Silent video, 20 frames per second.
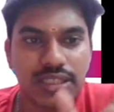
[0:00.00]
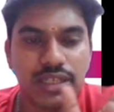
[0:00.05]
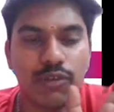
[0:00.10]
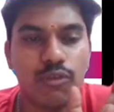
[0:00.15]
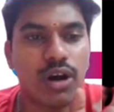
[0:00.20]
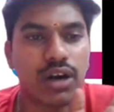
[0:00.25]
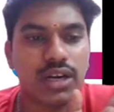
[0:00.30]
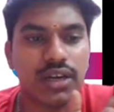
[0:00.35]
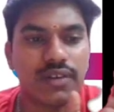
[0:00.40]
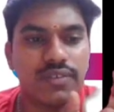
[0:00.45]

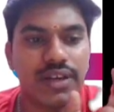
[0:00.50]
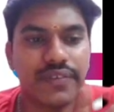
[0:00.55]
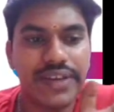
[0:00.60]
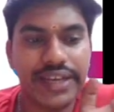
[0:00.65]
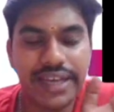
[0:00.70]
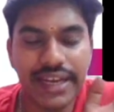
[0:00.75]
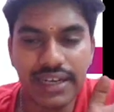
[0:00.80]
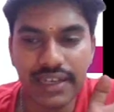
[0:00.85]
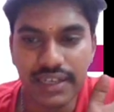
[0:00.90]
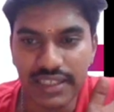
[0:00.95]
whatever we
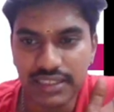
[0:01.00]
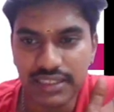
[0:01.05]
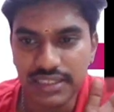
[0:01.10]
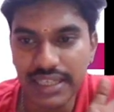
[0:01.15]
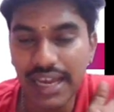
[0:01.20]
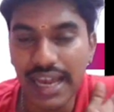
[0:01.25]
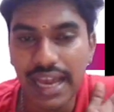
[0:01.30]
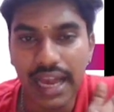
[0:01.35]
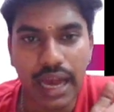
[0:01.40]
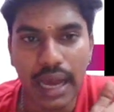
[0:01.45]
get is the
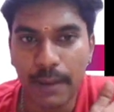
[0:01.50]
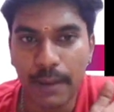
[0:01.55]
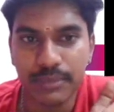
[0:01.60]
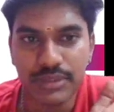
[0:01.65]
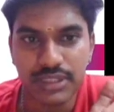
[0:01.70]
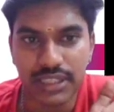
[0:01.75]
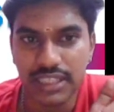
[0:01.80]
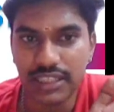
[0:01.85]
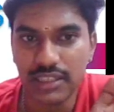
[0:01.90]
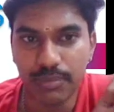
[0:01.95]
arm's
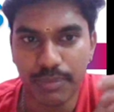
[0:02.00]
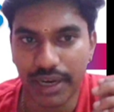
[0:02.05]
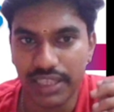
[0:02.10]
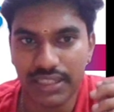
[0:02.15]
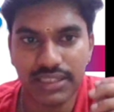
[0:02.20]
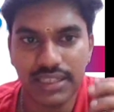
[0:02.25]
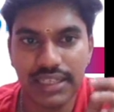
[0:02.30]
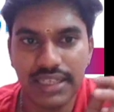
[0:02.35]
length price